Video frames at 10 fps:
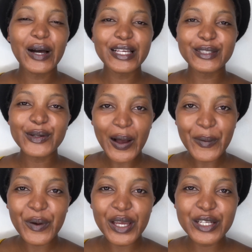So I'm
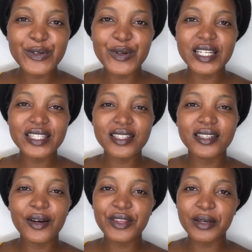going to list
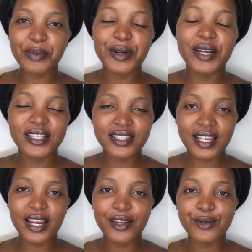down the products
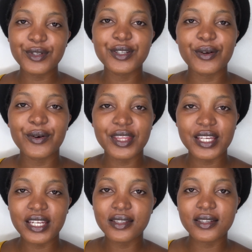that I used on the
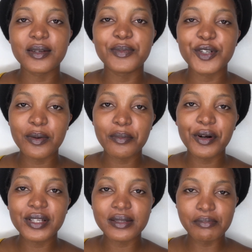description
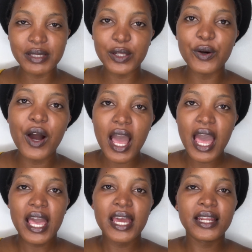box below,
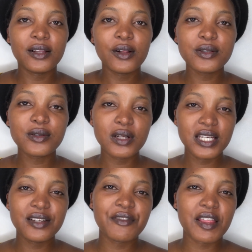and I'll also
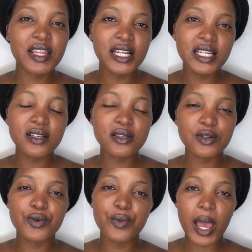leave the links
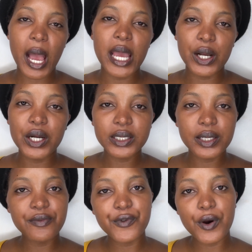to where I got
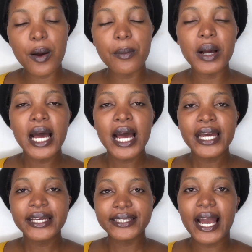them from.
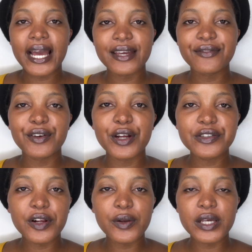Yeah, if you're not
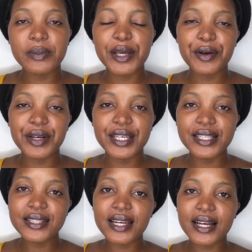following me on
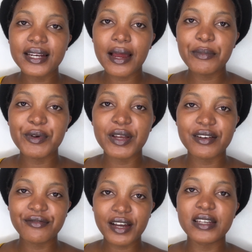Instagram, you can
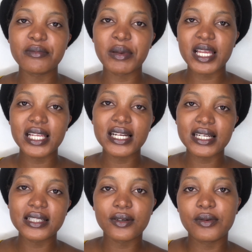find my
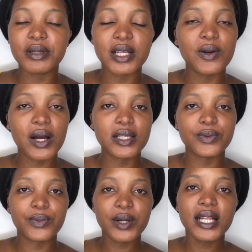link down below as
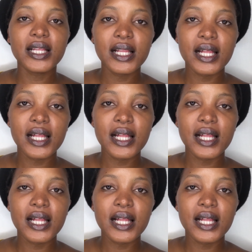well.